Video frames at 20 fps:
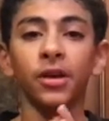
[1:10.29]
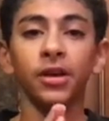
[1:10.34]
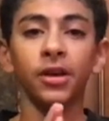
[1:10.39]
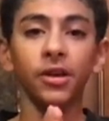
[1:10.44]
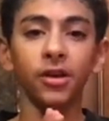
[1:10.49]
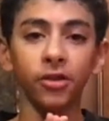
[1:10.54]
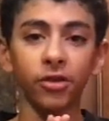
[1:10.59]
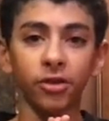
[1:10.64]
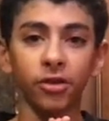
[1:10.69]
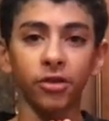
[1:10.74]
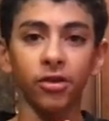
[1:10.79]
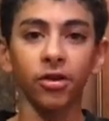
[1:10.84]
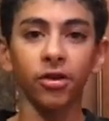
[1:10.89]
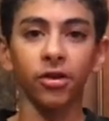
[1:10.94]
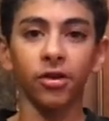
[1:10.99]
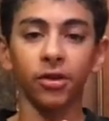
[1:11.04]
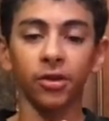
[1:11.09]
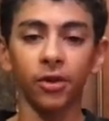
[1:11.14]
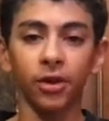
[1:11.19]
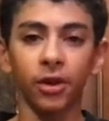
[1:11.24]
Each
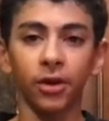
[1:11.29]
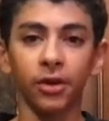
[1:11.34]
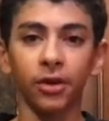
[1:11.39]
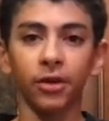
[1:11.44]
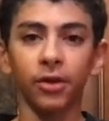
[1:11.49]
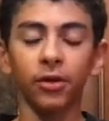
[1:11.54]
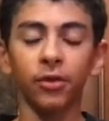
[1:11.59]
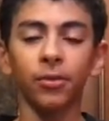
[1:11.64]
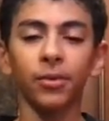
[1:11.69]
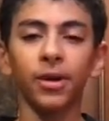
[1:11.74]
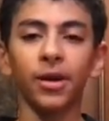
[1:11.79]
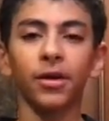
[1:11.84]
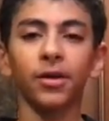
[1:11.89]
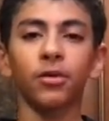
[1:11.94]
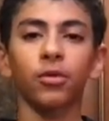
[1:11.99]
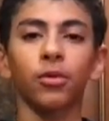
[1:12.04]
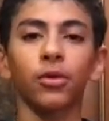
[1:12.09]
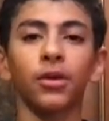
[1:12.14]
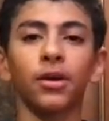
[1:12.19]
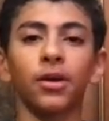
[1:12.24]
human
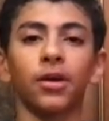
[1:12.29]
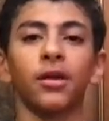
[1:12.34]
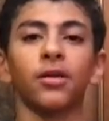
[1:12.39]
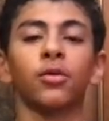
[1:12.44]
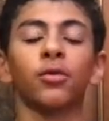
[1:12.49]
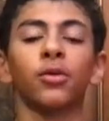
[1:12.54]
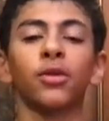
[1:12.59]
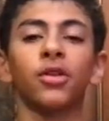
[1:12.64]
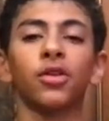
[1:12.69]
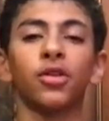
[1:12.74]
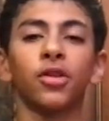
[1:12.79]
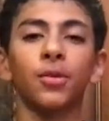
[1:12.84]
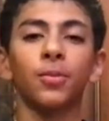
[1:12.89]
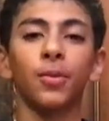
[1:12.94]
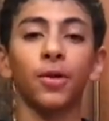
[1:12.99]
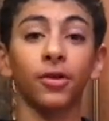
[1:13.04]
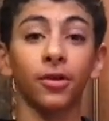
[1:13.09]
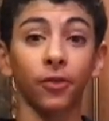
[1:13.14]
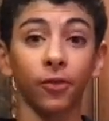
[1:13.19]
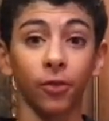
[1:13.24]
has 23
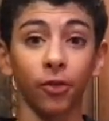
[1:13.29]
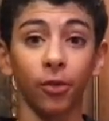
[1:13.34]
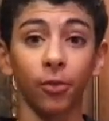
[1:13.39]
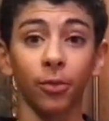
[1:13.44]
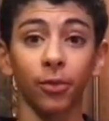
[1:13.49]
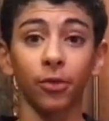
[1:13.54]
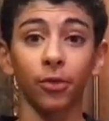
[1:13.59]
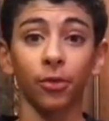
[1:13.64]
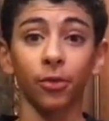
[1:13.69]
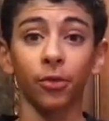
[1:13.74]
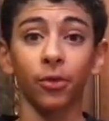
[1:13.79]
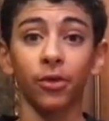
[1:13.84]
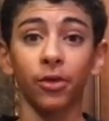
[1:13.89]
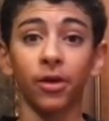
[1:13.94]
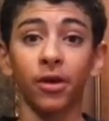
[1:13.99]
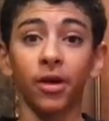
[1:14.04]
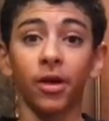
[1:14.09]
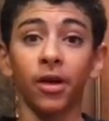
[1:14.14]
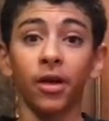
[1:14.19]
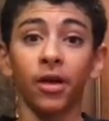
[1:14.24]
pairs of chromosomes.
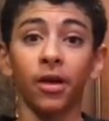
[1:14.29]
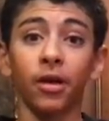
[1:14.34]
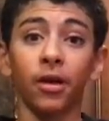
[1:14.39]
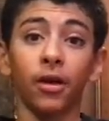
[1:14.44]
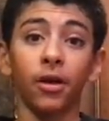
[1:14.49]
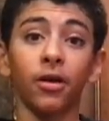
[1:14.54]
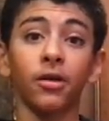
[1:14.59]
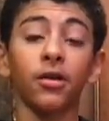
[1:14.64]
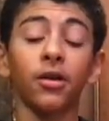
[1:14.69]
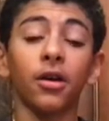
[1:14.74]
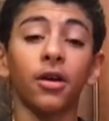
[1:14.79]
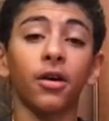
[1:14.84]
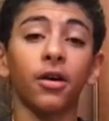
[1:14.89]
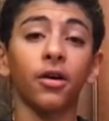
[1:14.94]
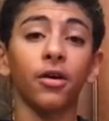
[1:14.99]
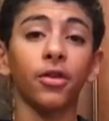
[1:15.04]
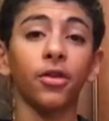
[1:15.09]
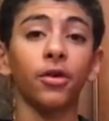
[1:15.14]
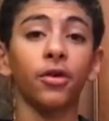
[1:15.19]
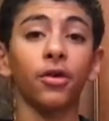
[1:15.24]
Unlike
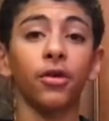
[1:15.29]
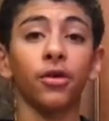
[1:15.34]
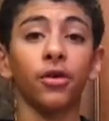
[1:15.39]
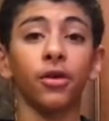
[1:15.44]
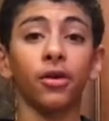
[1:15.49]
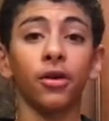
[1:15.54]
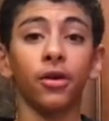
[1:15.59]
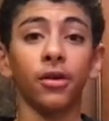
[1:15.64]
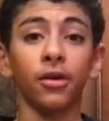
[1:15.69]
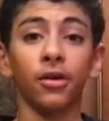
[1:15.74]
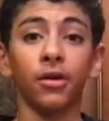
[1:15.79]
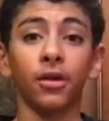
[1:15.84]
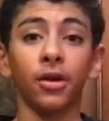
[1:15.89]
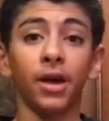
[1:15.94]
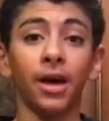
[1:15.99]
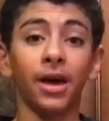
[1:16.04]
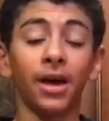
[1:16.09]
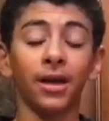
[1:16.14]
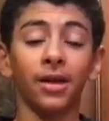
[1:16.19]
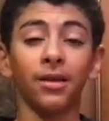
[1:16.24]
other
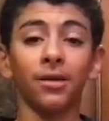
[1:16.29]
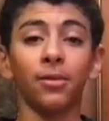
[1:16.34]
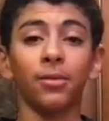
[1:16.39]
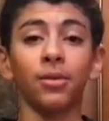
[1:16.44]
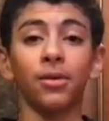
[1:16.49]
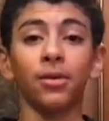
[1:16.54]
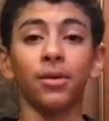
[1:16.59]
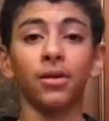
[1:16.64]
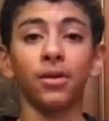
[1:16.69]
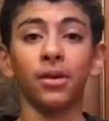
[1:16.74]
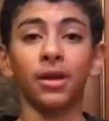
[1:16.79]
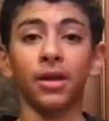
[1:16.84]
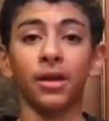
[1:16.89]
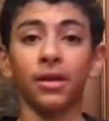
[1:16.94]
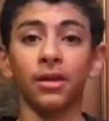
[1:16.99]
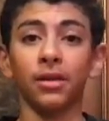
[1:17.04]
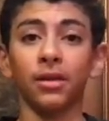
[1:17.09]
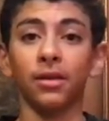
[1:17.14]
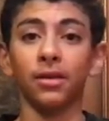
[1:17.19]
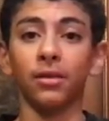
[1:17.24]
animals
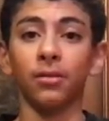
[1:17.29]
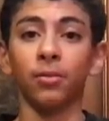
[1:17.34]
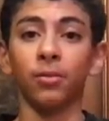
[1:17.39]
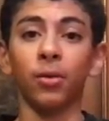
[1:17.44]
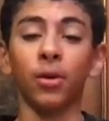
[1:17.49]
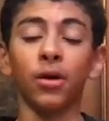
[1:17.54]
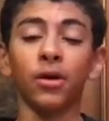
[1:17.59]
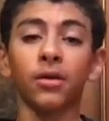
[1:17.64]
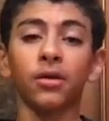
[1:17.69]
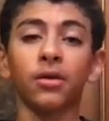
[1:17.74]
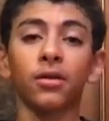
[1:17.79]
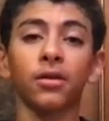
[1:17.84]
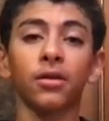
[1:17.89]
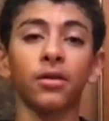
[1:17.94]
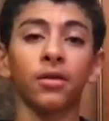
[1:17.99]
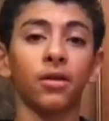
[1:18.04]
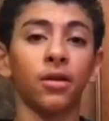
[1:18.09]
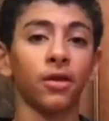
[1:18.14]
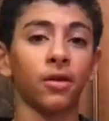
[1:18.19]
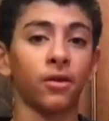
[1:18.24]
and
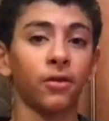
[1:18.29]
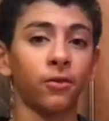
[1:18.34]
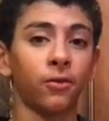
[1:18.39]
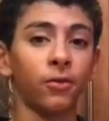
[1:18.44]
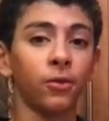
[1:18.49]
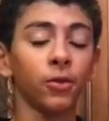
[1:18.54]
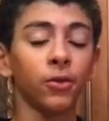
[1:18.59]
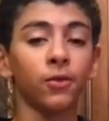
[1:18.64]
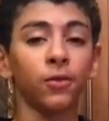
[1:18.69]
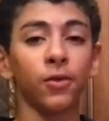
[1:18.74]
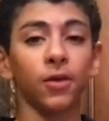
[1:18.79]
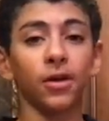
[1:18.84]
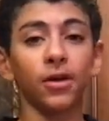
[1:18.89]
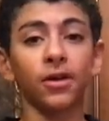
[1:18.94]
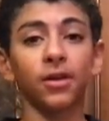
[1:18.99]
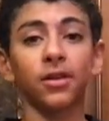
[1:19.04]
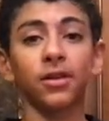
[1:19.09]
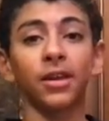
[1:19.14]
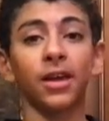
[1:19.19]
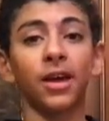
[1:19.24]
bugs, like fruit
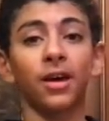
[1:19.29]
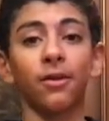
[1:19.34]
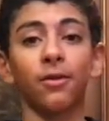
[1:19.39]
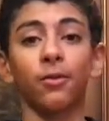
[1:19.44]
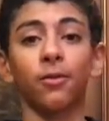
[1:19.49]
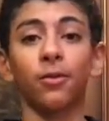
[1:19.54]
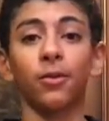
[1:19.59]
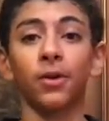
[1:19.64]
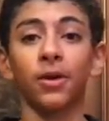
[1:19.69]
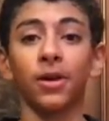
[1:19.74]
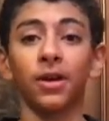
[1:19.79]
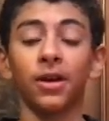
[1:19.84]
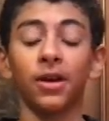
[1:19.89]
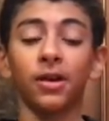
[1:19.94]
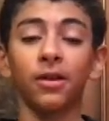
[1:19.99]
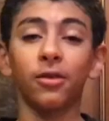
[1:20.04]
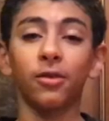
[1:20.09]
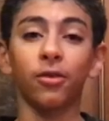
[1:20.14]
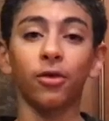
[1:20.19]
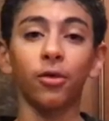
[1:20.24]
flies, they have
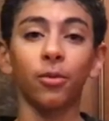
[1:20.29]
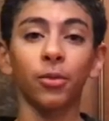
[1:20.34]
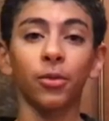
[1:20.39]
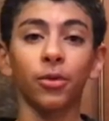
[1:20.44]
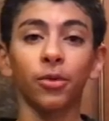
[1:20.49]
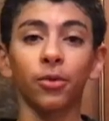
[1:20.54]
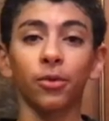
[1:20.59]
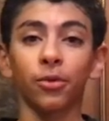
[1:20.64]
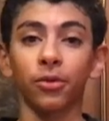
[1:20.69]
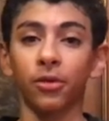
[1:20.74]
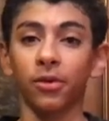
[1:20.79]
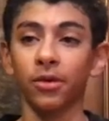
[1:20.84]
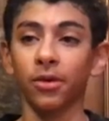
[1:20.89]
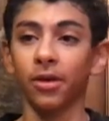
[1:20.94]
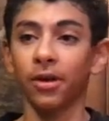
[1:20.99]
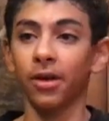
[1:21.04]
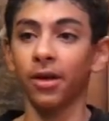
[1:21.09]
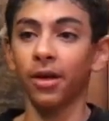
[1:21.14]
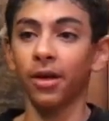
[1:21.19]
8 chromosomes.